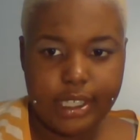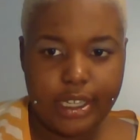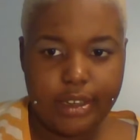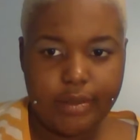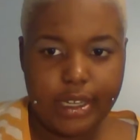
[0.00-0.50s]

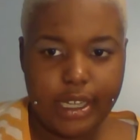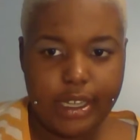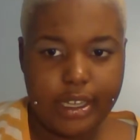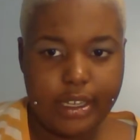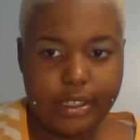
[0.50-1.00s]

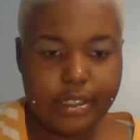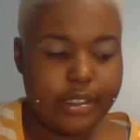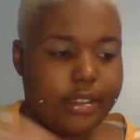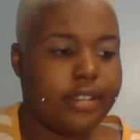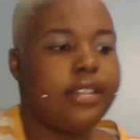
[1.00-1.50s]

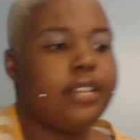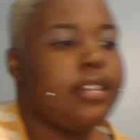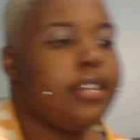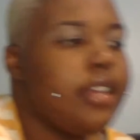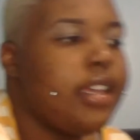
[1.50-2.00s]
NYX.
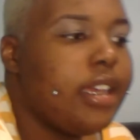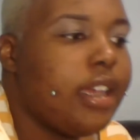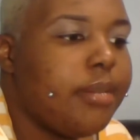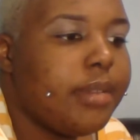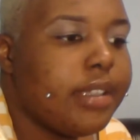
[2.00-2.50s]

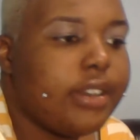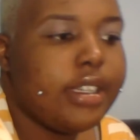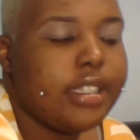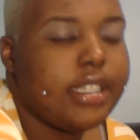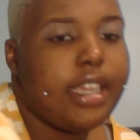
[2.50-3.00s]
I'm
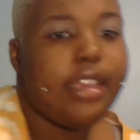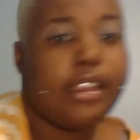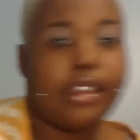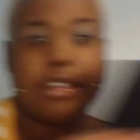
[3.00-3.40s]
going to take